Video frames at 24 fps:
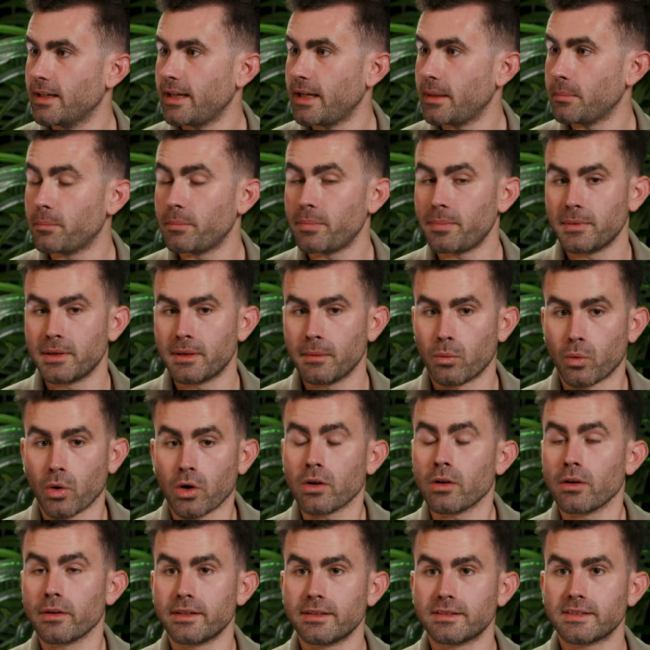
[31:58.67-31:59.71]
and the
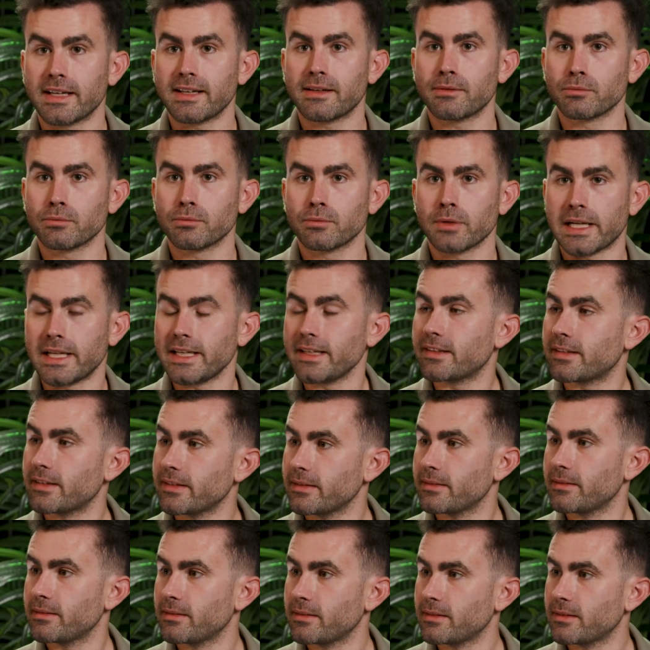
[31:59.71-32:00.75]
world is like ready
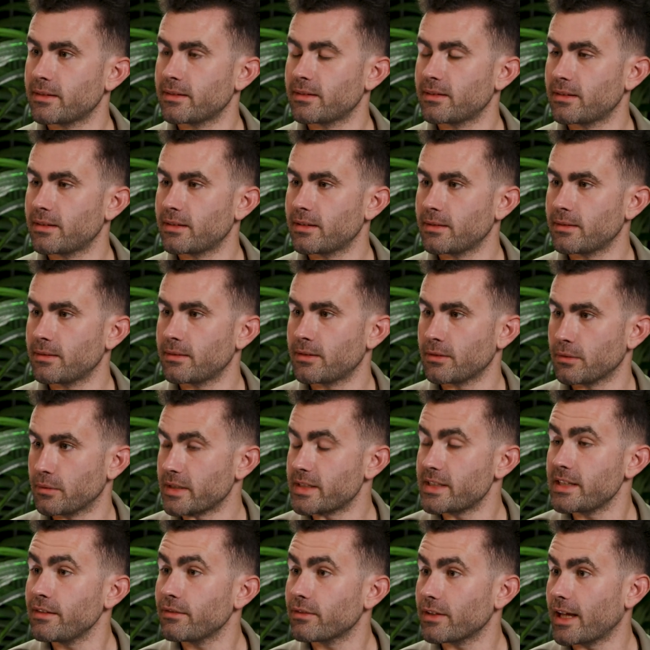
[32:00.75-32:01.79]
to receive